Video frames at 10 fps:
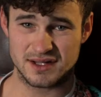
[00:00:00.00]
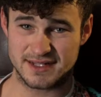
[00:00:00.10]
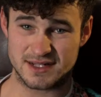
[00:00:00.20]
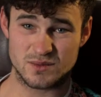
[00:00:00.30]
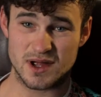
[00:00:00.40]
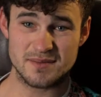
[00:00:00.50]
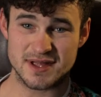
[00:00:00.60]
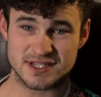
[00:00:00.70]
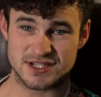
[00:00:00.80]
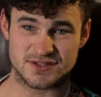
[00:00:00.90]
He didn't want
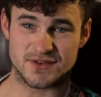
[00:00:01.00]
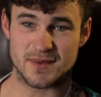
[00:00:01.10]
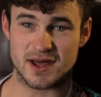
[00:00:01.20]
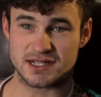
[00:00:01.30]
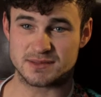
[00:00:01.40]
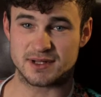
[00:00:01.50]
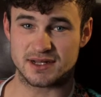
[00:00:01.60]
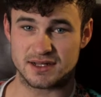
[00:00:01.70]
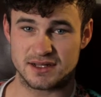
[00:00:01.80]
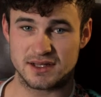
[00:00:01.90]
messages from the hospital.